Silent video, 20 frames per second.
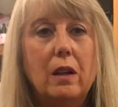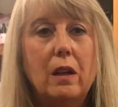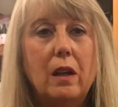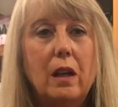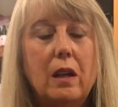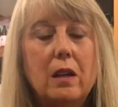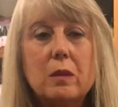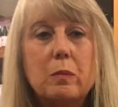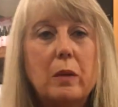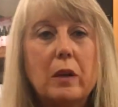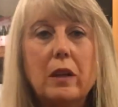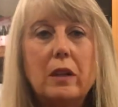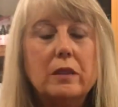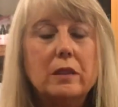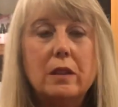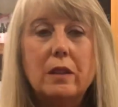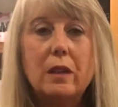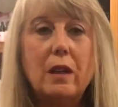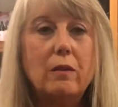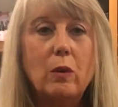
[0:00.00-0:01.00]
And it's because
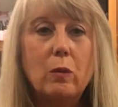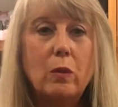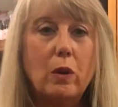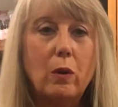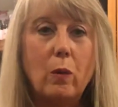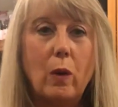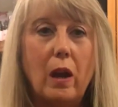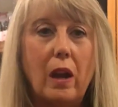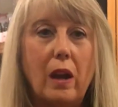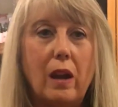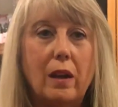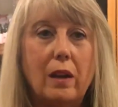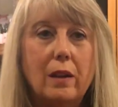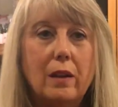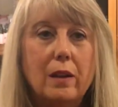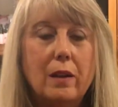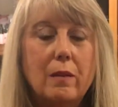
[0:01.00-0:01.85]
it never went away.